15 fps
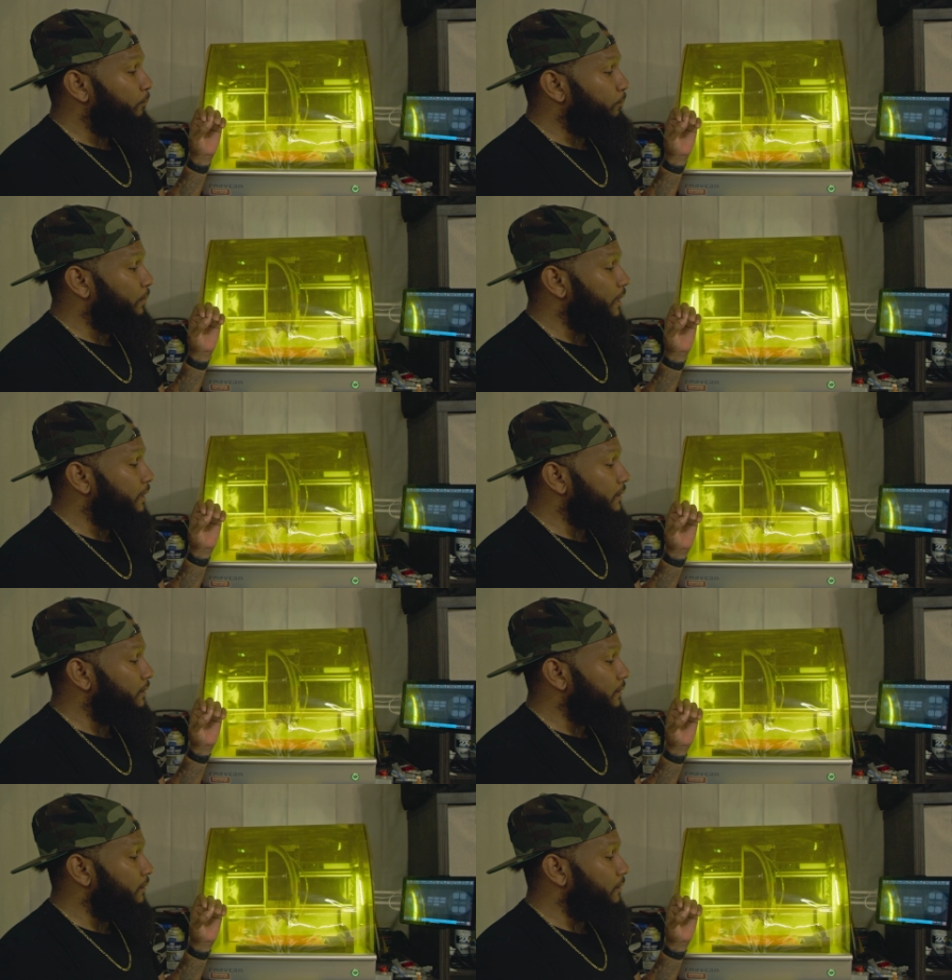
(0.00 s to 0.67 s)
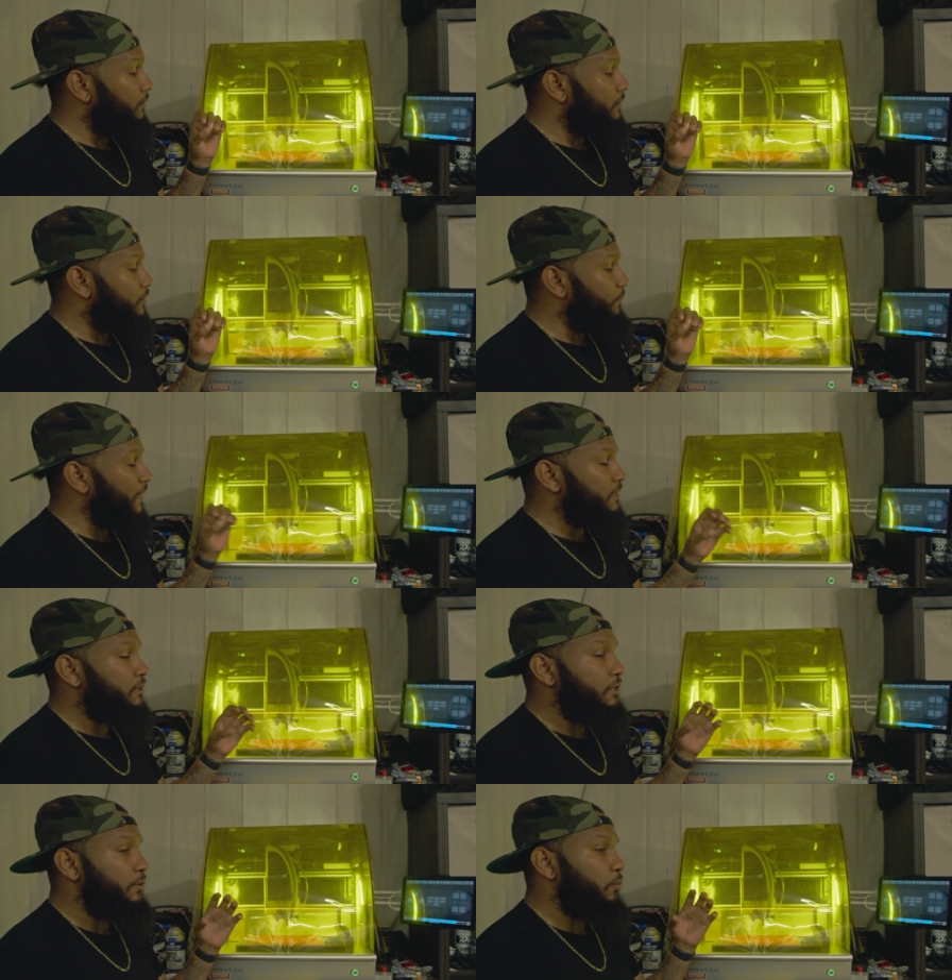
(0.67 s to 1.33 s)
But
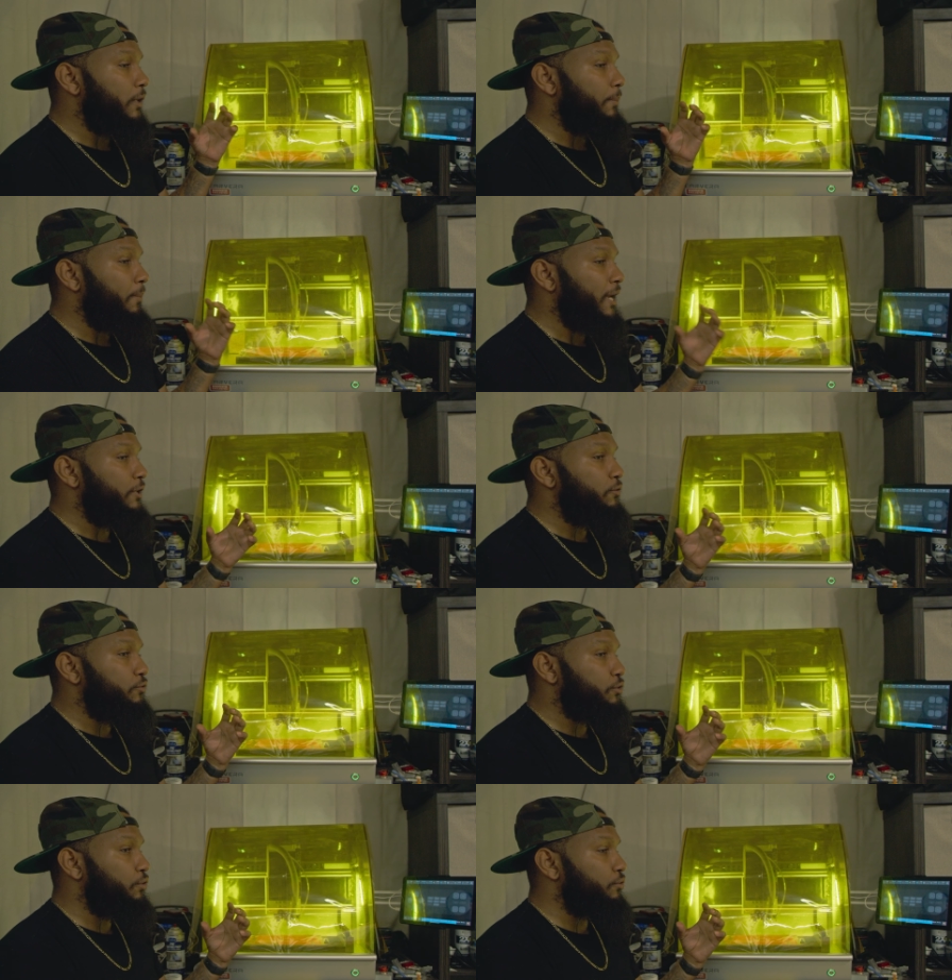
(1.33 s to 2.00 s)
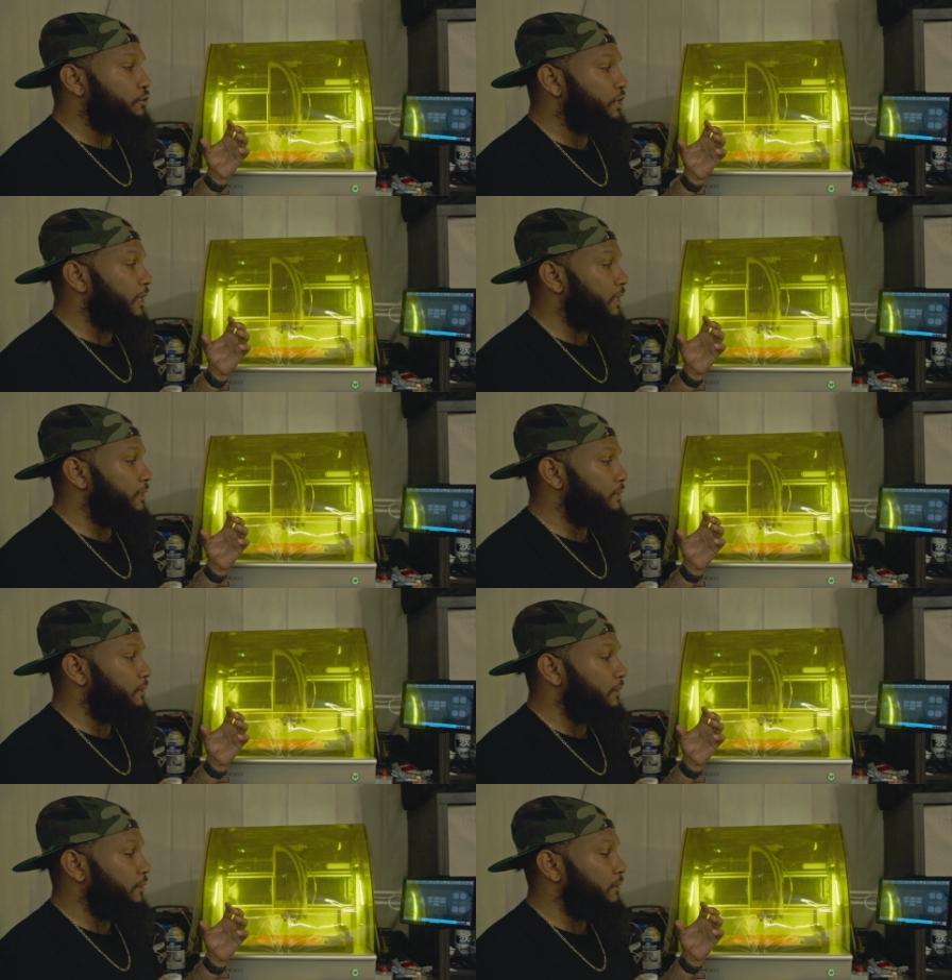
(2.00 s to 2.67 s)
especially with manual tool
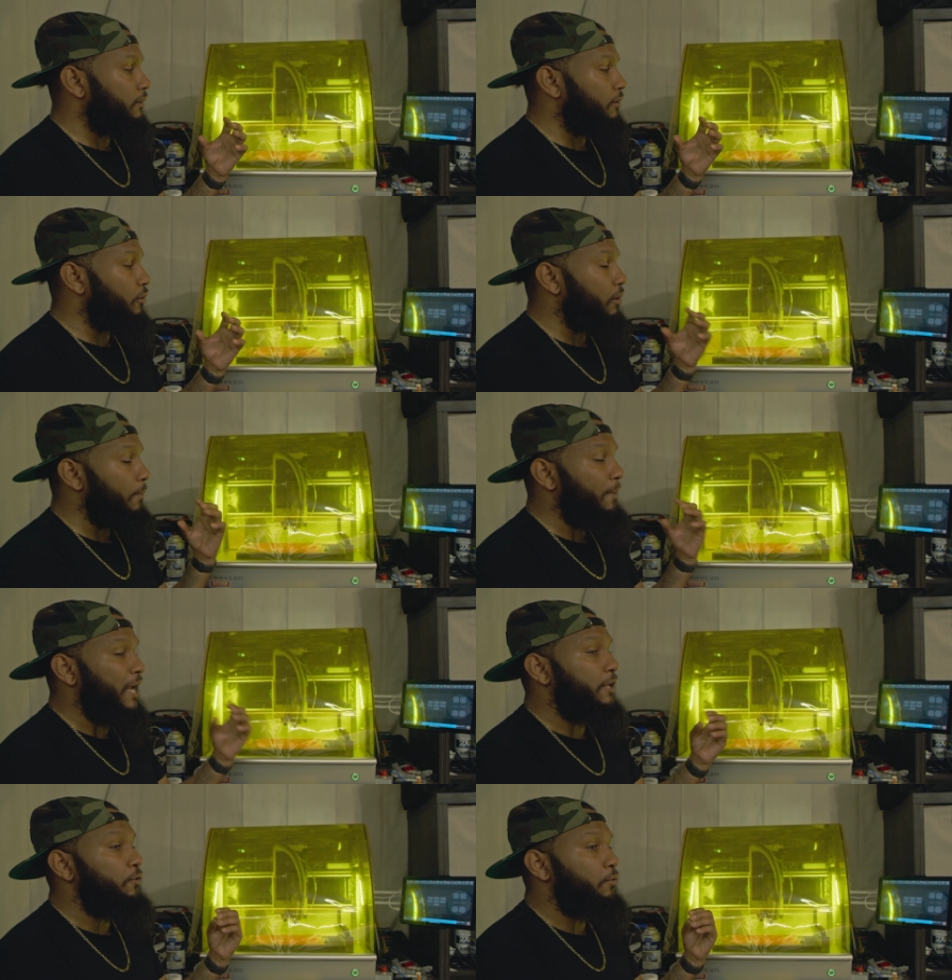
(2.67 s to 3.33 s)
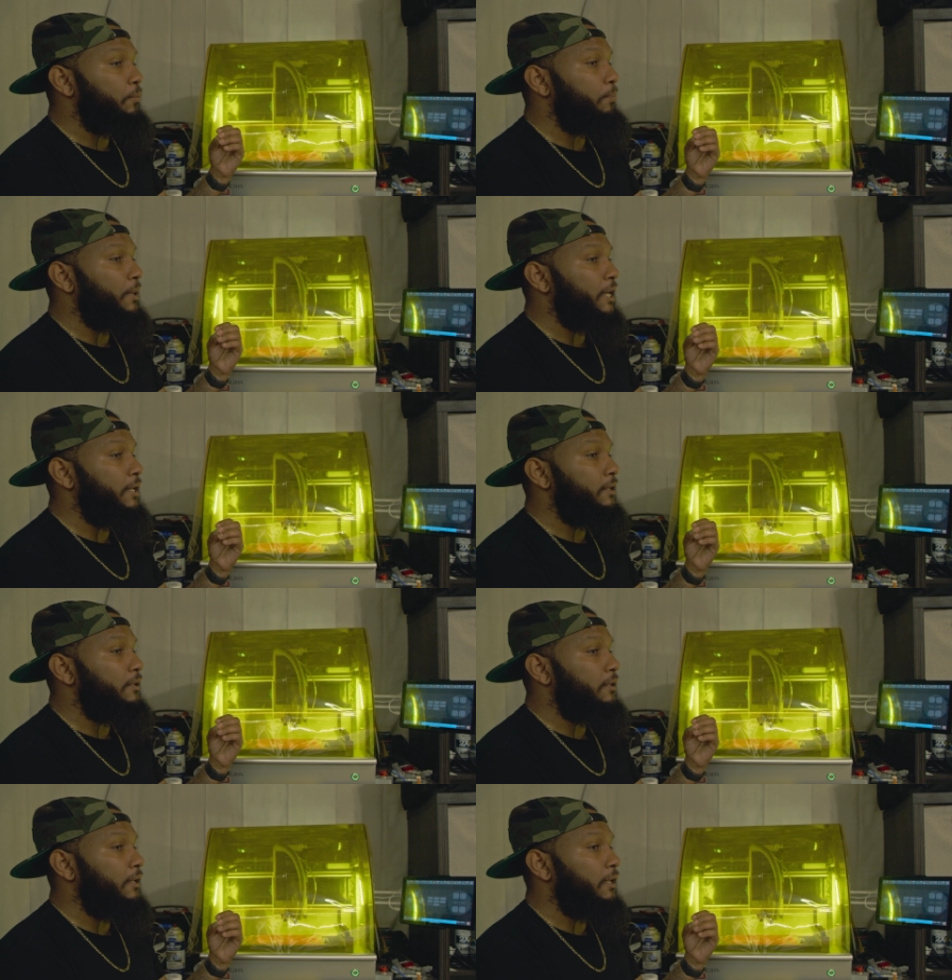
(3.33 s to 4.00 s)
change or manual
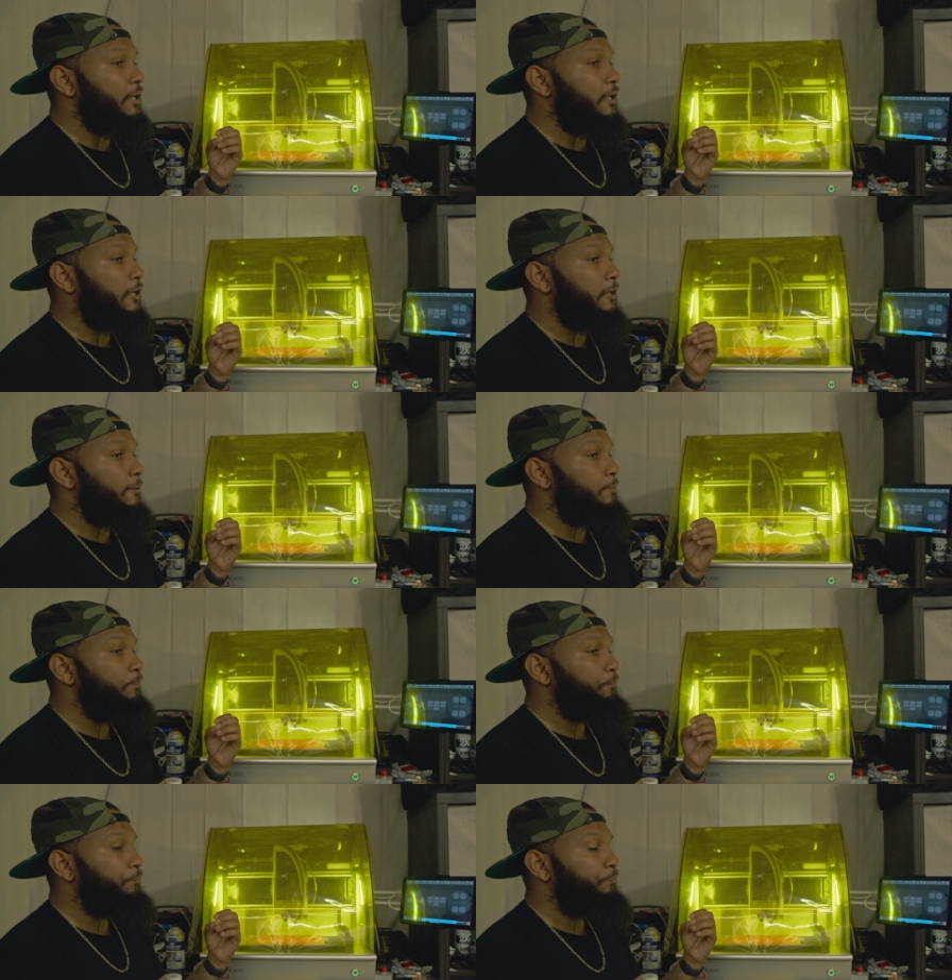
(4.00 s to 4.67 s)
bit, the